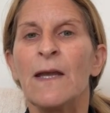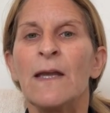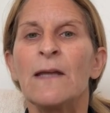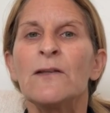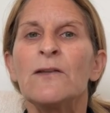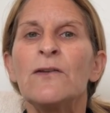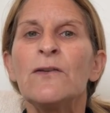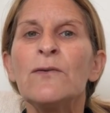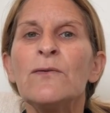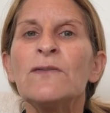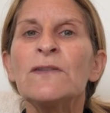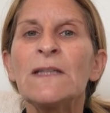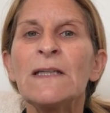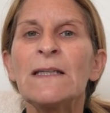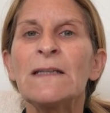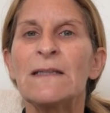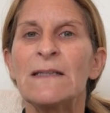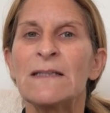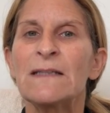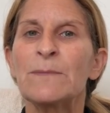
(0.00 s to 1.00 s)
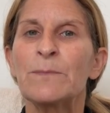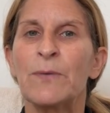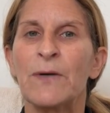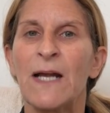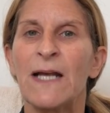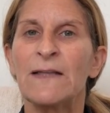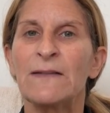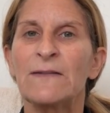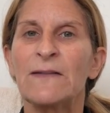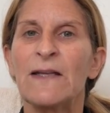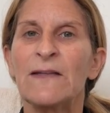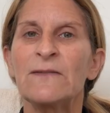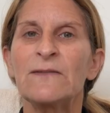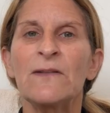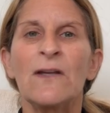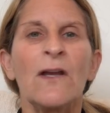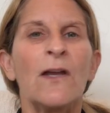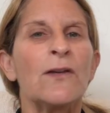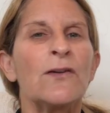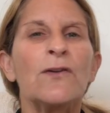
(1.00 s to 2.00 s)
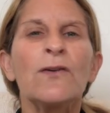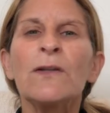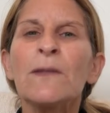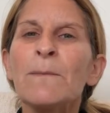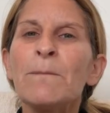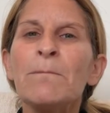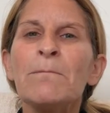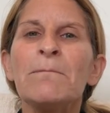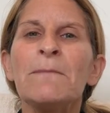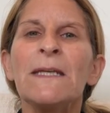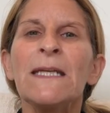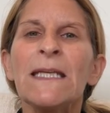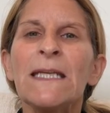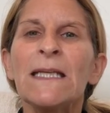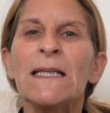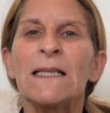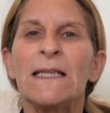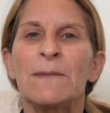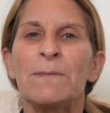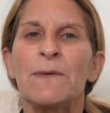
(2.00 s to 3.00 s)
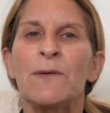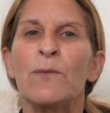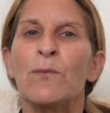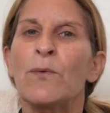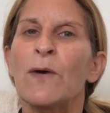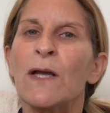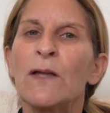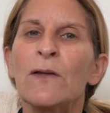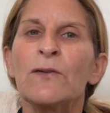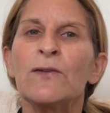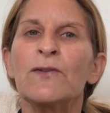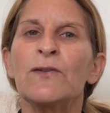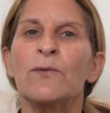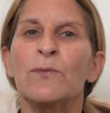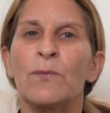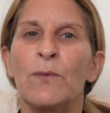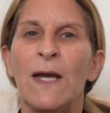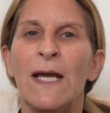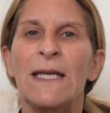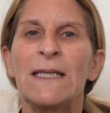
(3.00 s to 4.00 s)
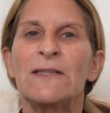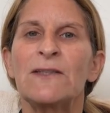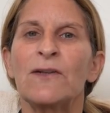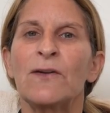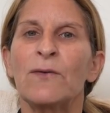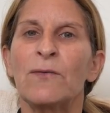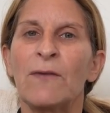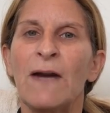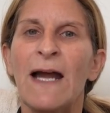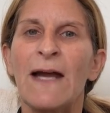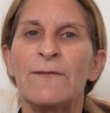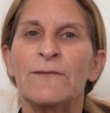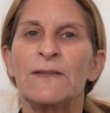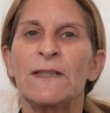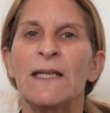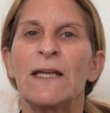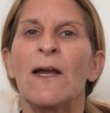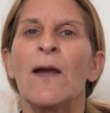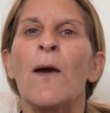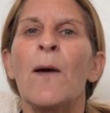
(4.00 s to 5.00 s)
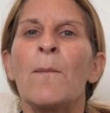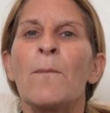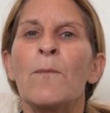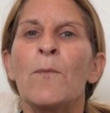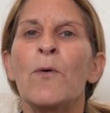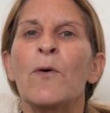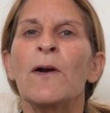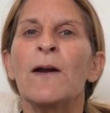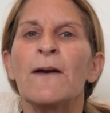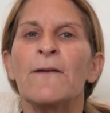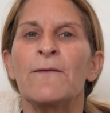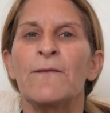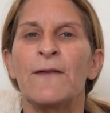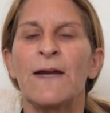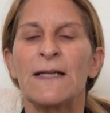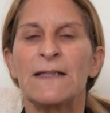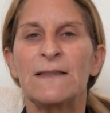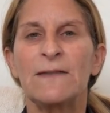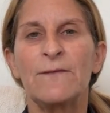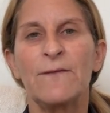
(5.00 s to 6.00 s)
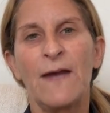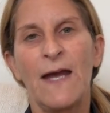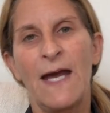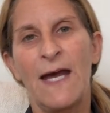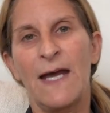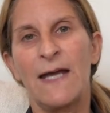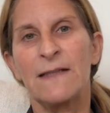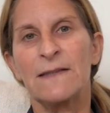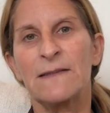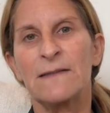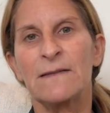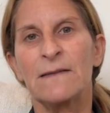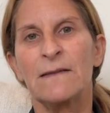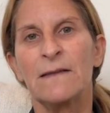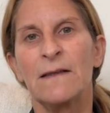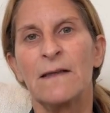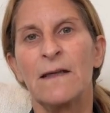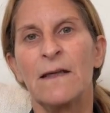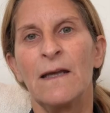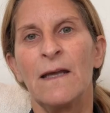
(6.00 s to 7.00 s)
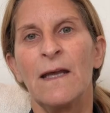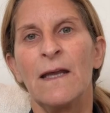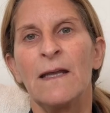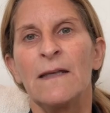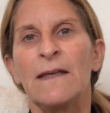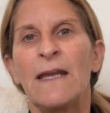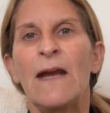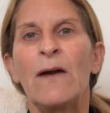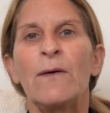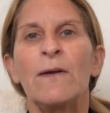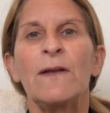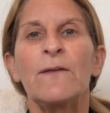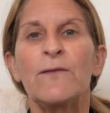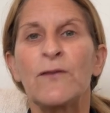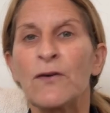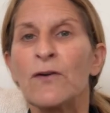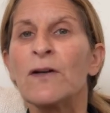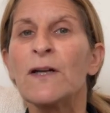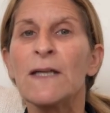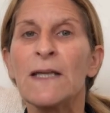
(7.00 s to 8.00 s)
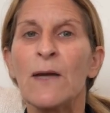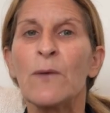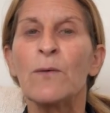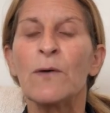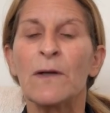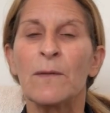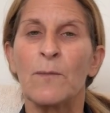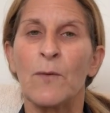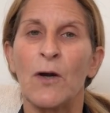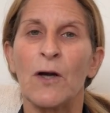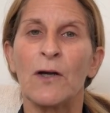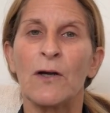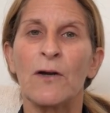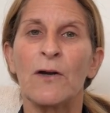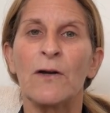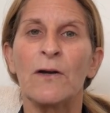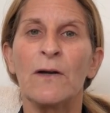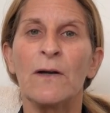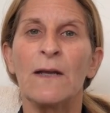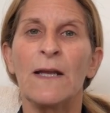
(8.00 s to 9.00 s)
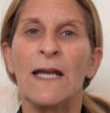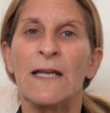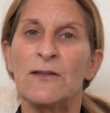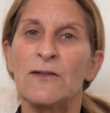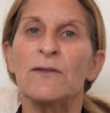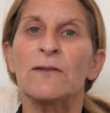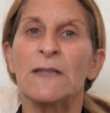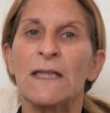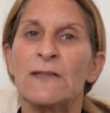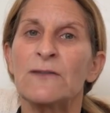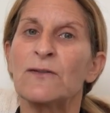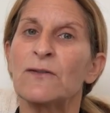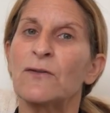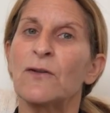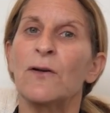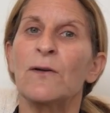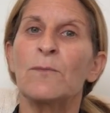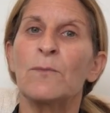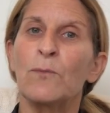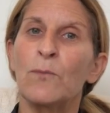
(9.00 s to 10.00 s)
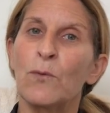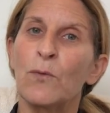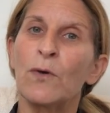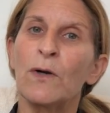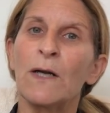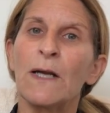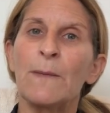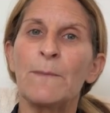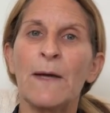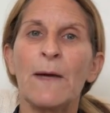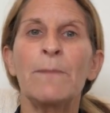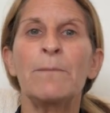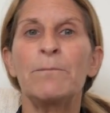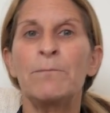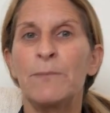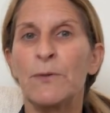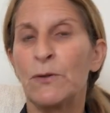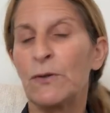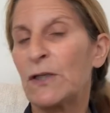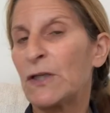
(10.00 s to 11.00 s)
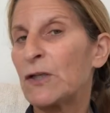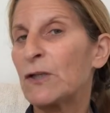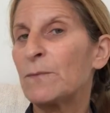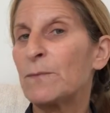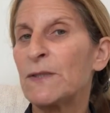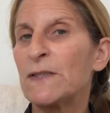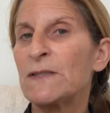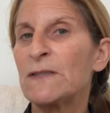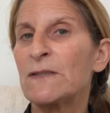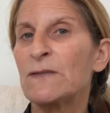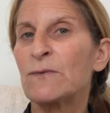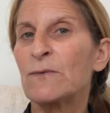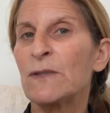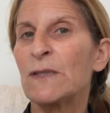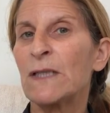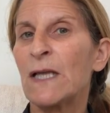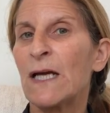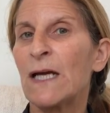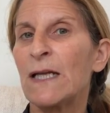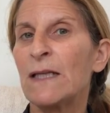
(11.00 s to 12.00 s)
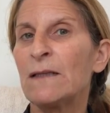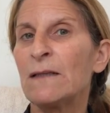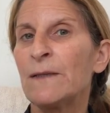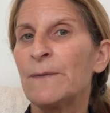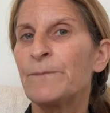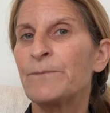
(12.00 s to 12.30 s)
Using this process, you'll immediately be well on your way to crafting more effective ads. Now, if you're a network marketer and you'd like to learn more about building your business online,